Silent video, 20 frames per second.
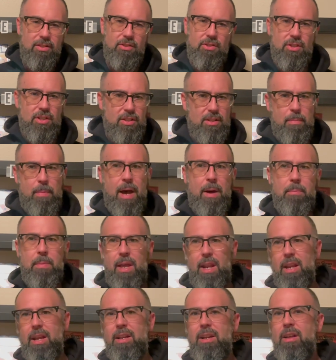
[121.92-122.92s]
is just about
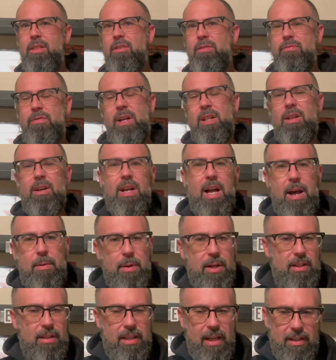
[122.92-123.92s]
meeting another fellow
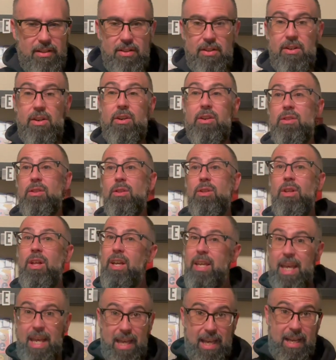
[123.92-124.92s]
comic collector,
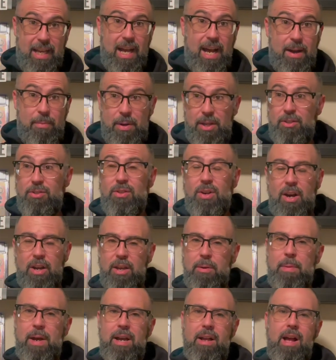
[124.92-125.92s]
looking at comics,
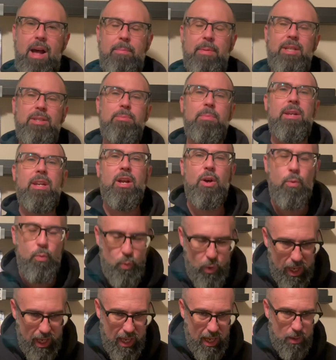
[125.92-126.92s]
talking about comics, spending a
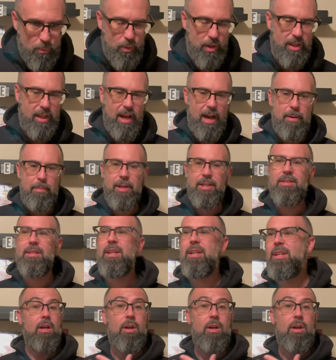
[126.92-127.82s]
weekend with comics.